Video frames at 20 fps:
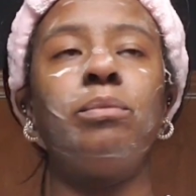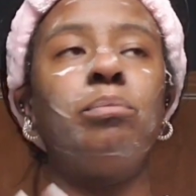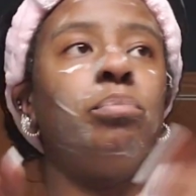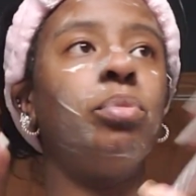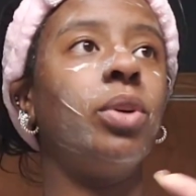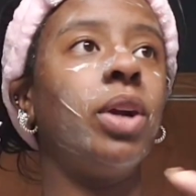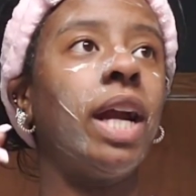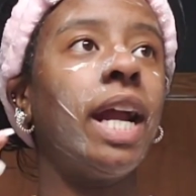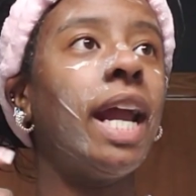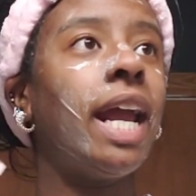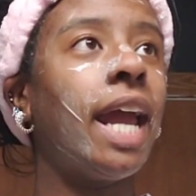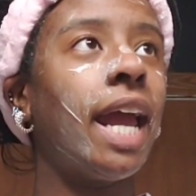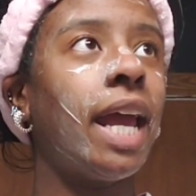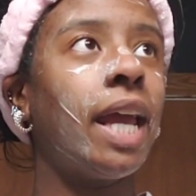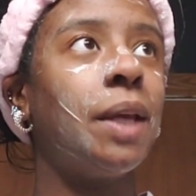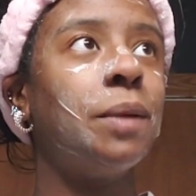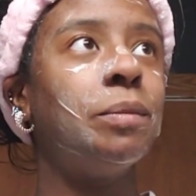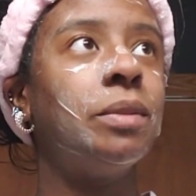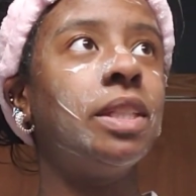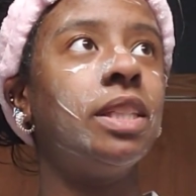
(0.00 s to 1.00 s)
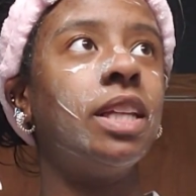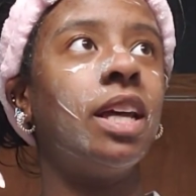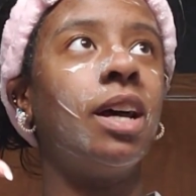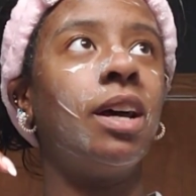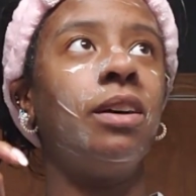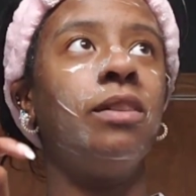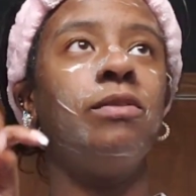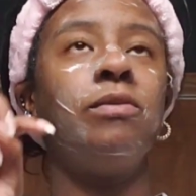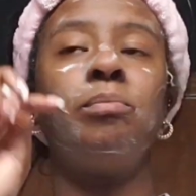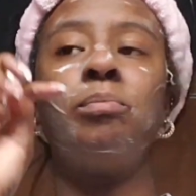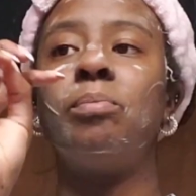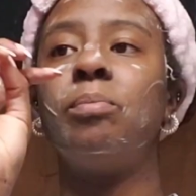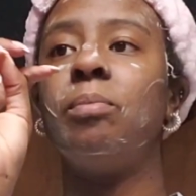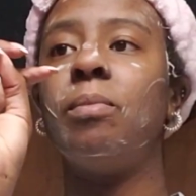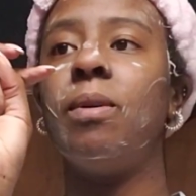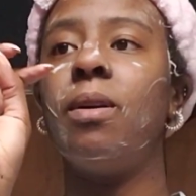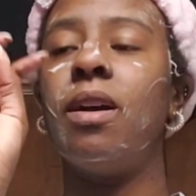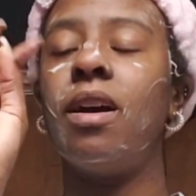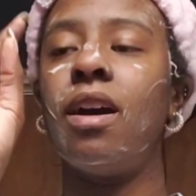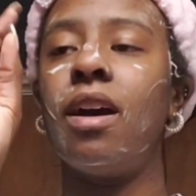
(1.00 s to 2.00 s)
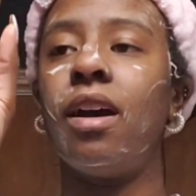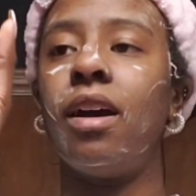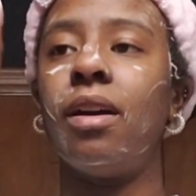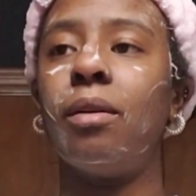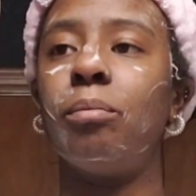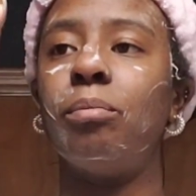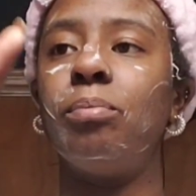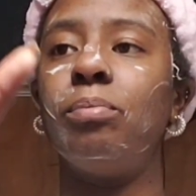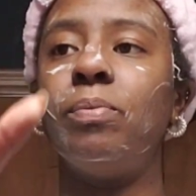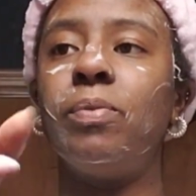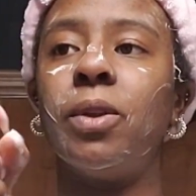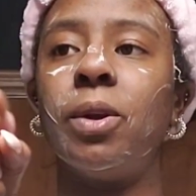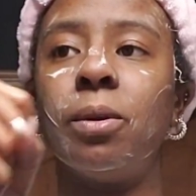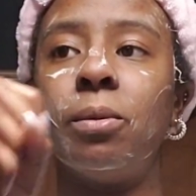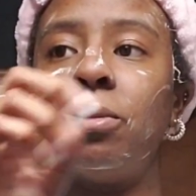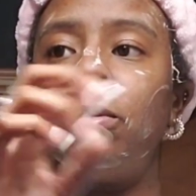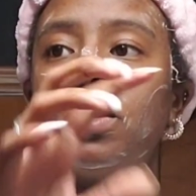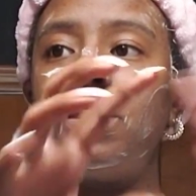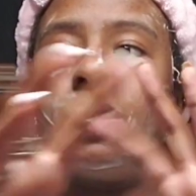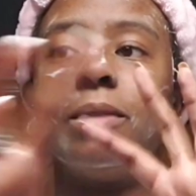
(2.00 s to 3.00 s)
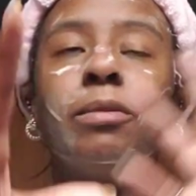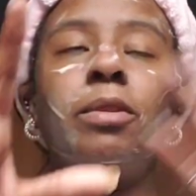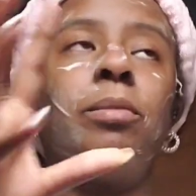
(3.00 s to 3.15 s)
pre-game stuff, some